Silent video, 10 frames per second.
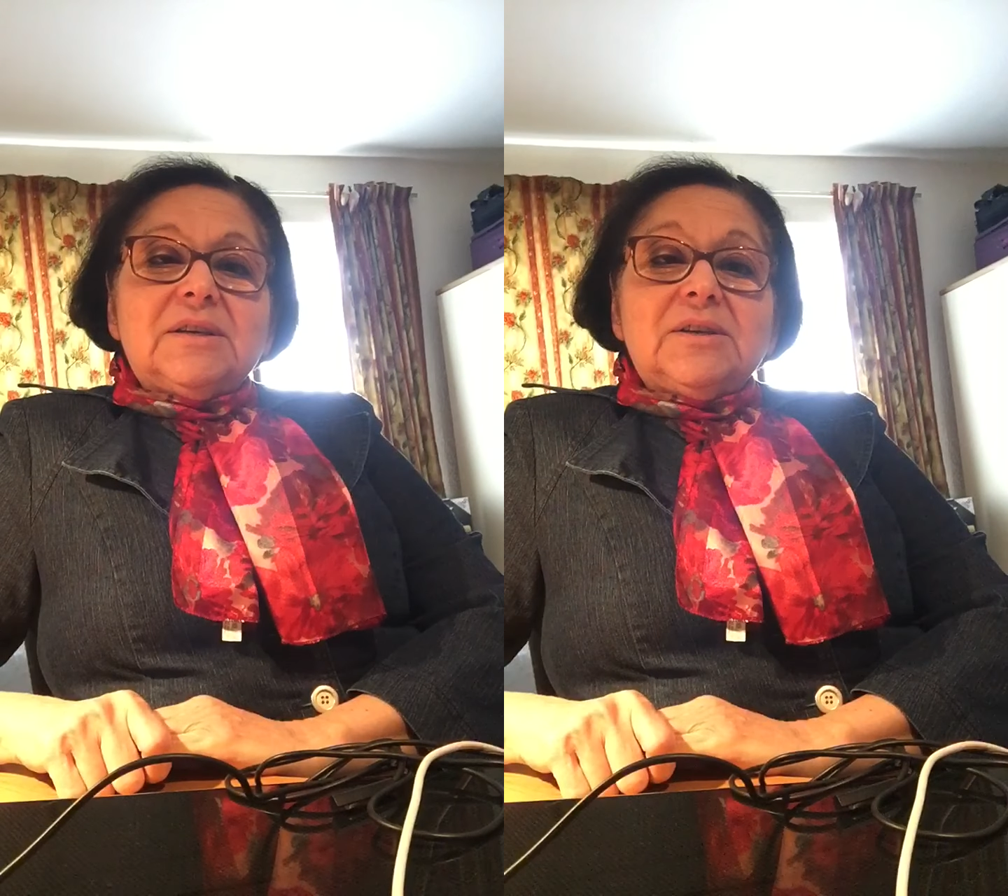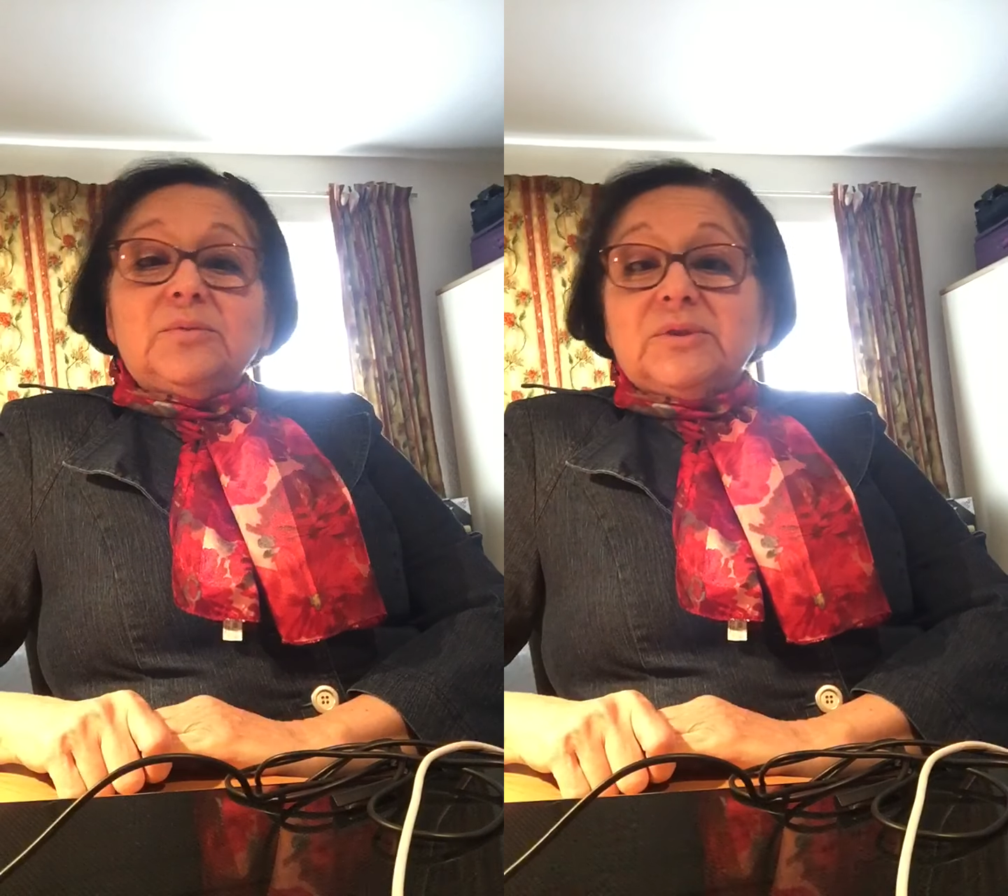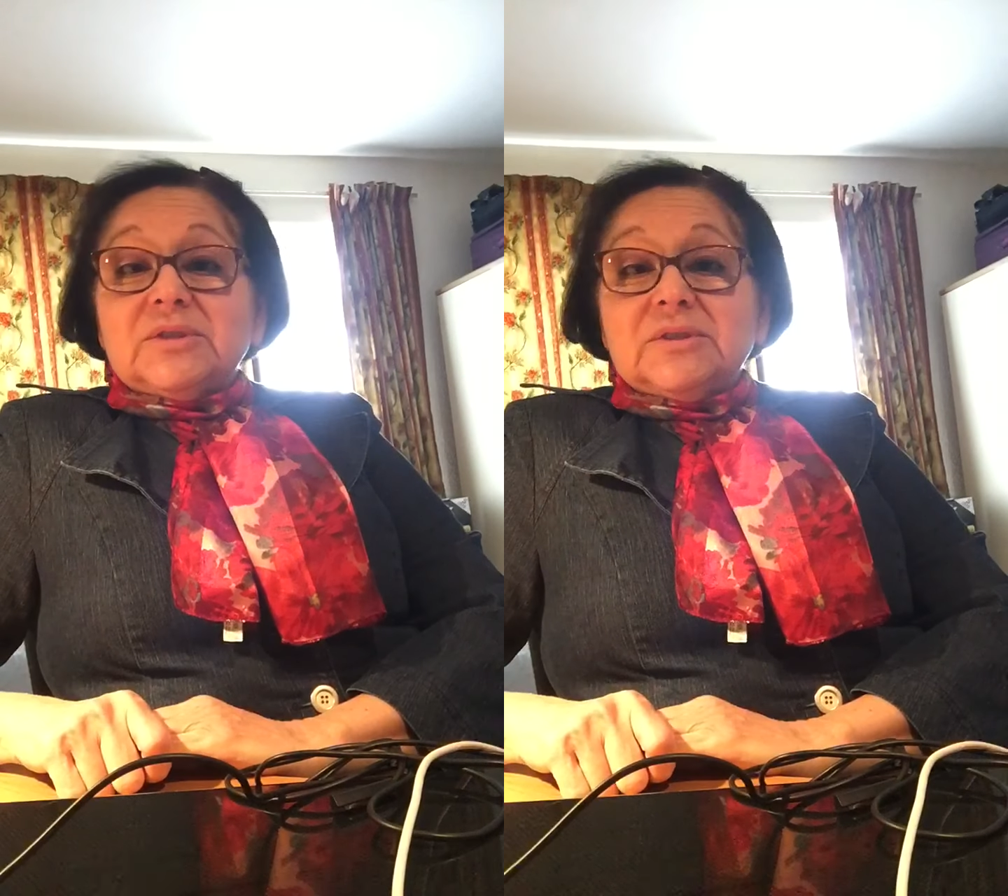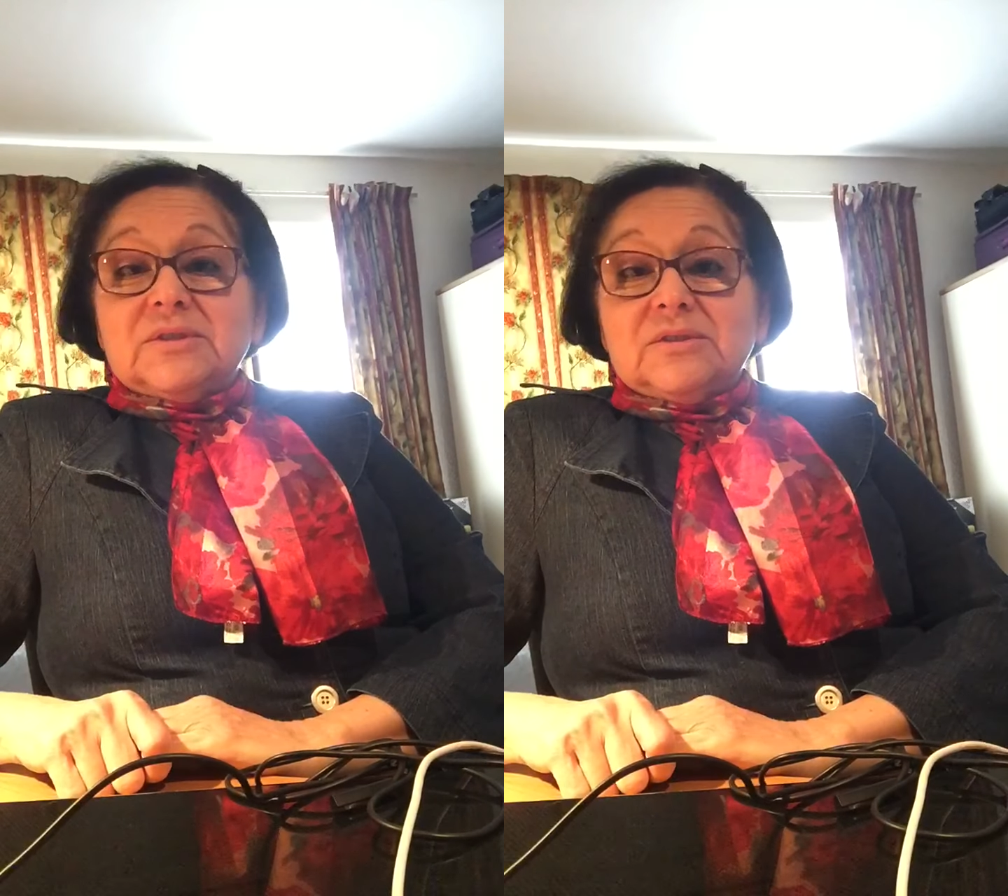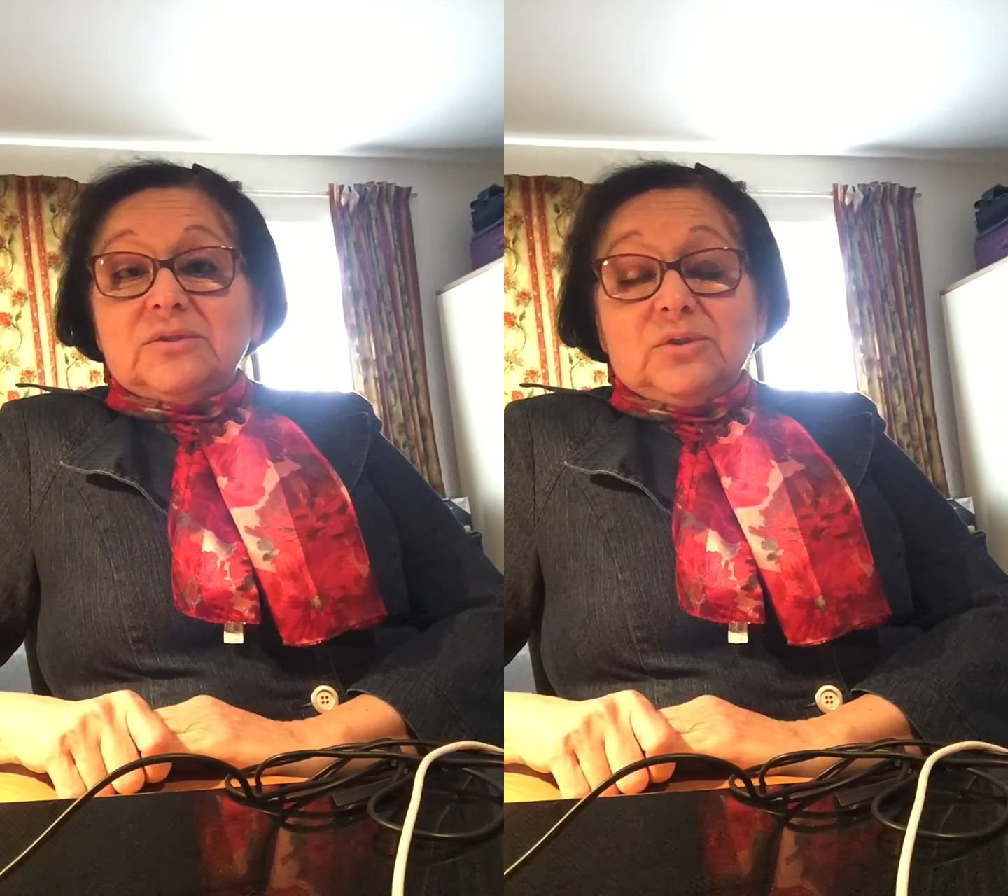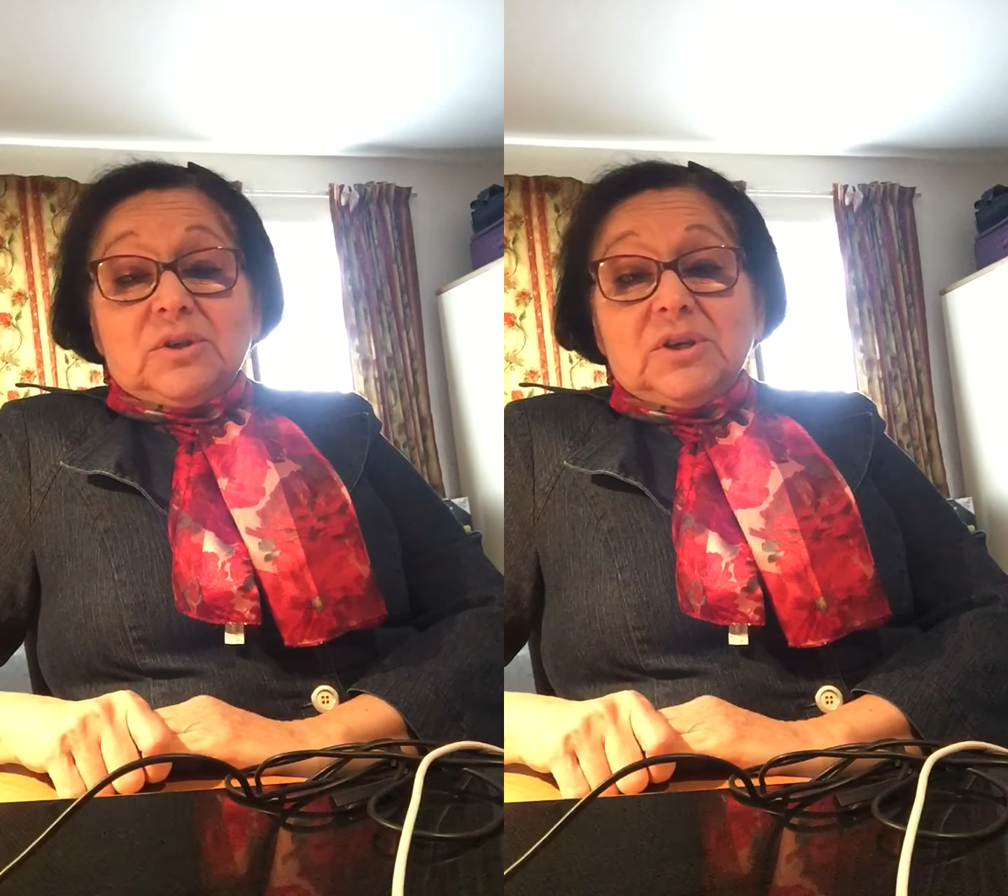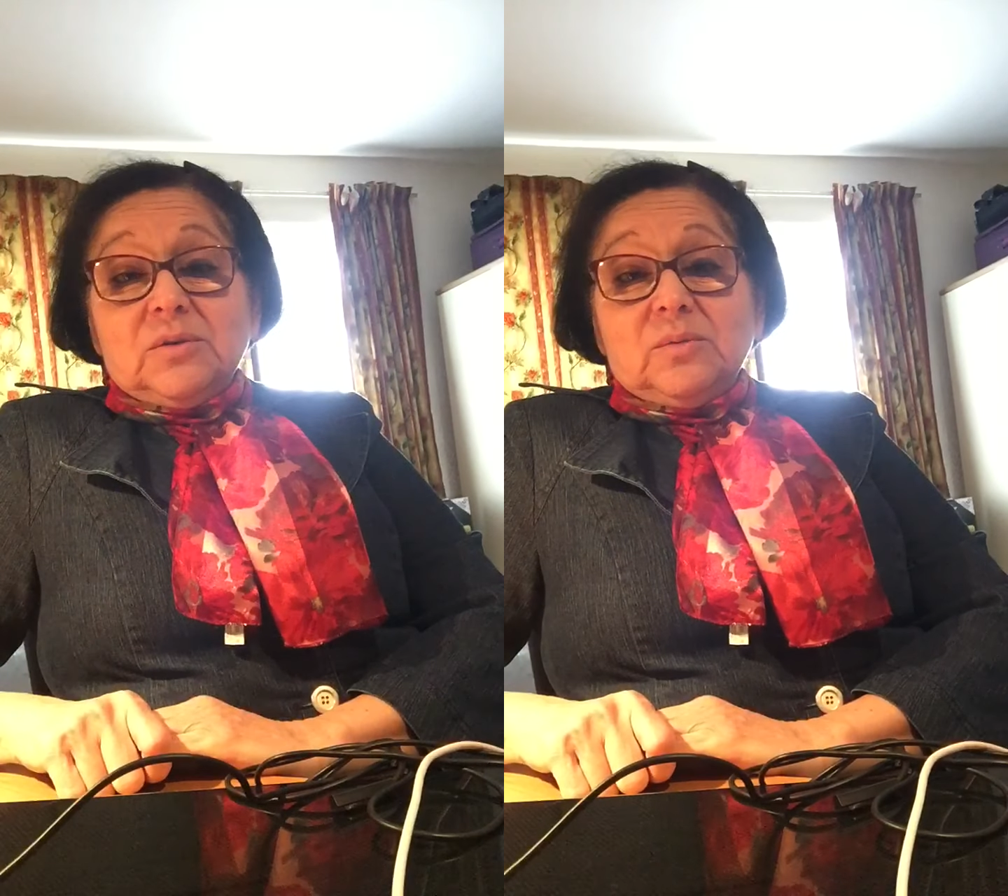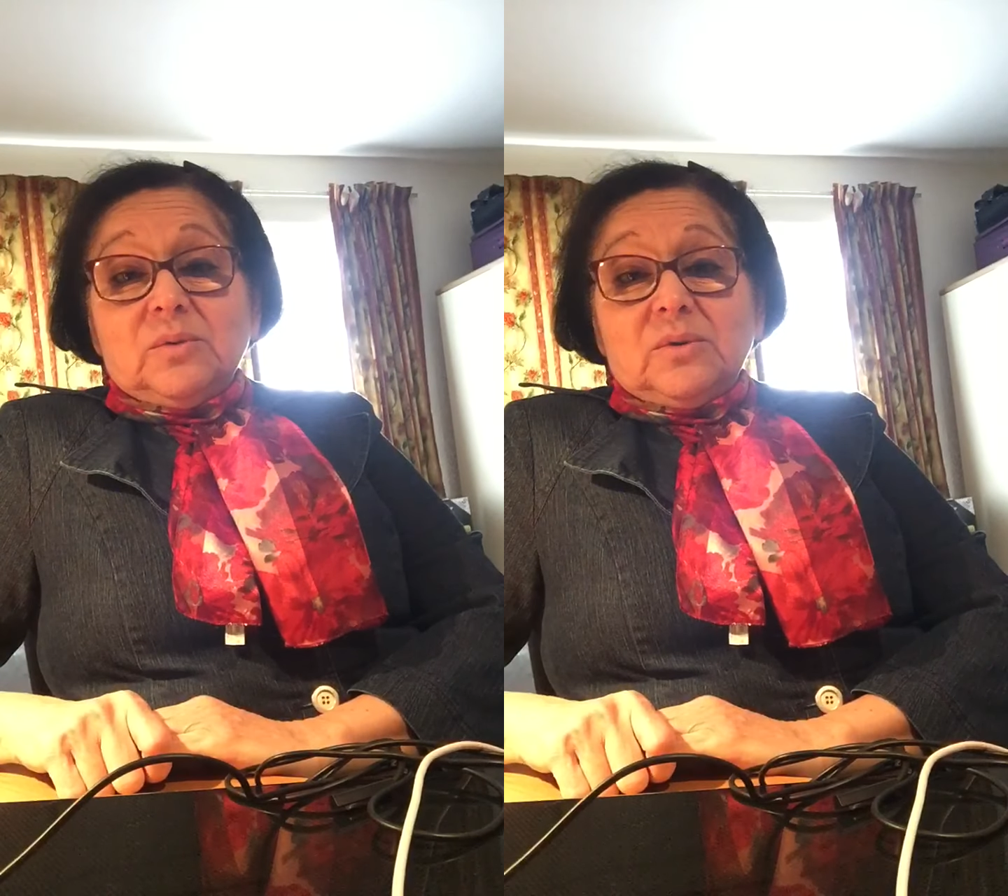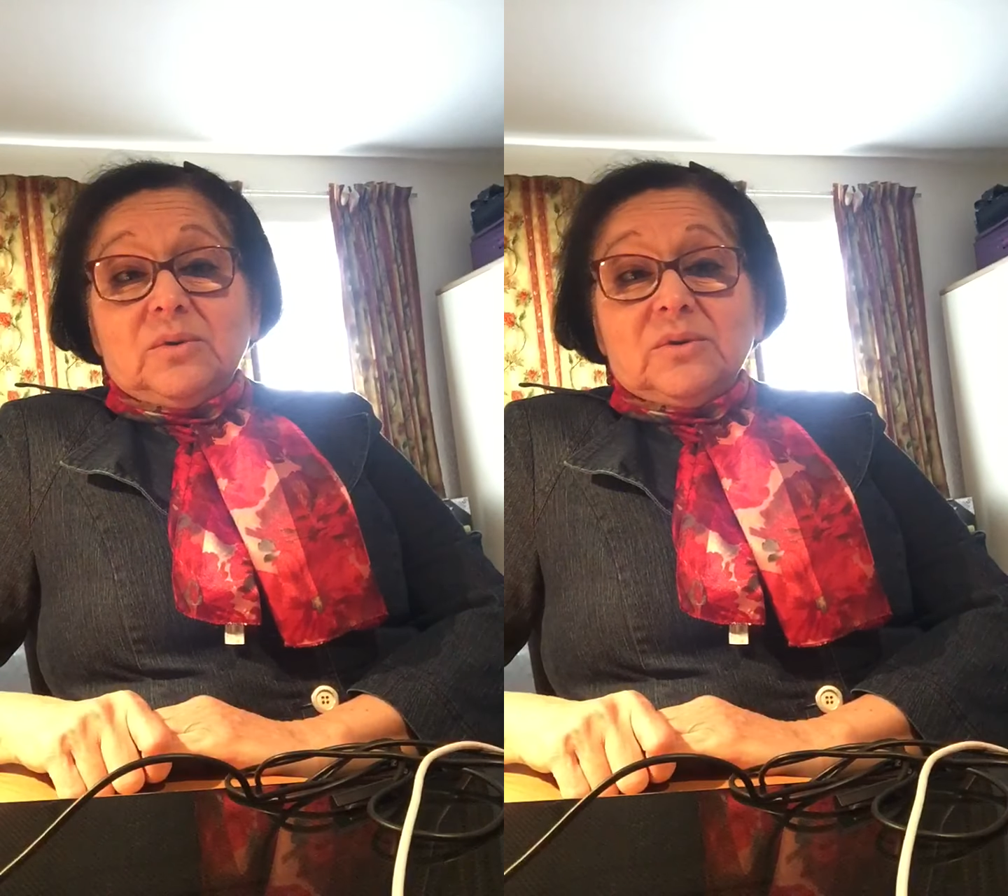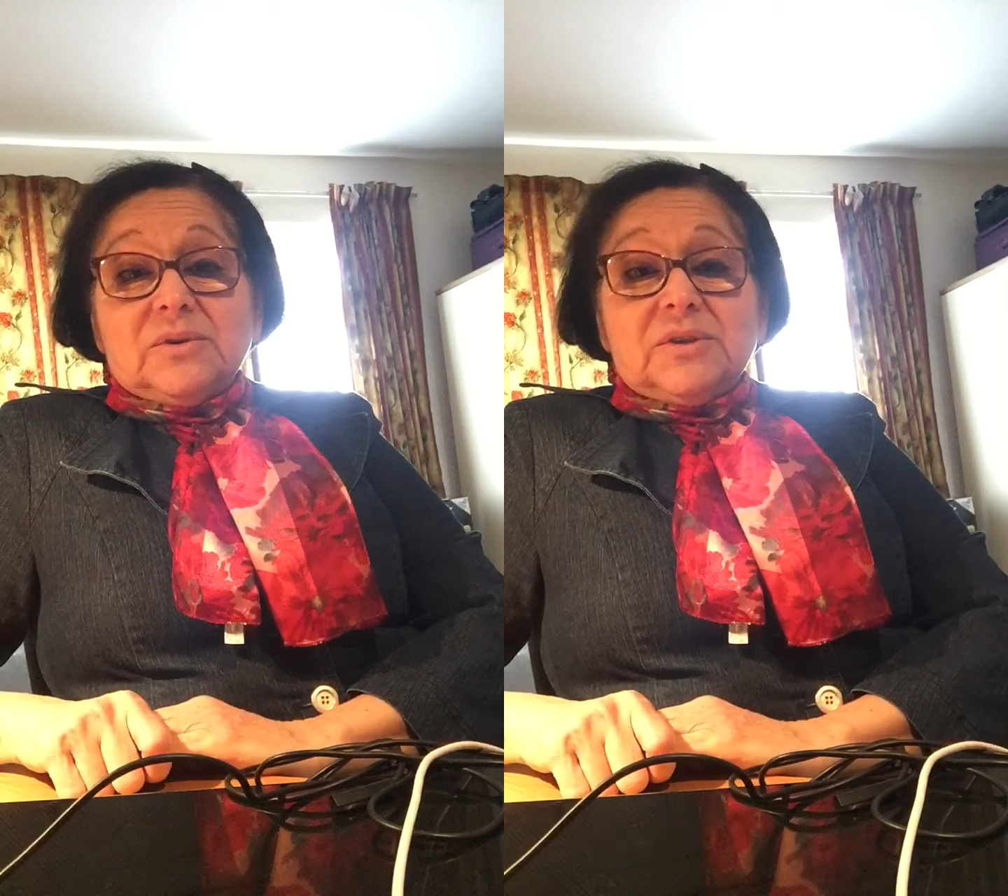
it wasn't nuclear war,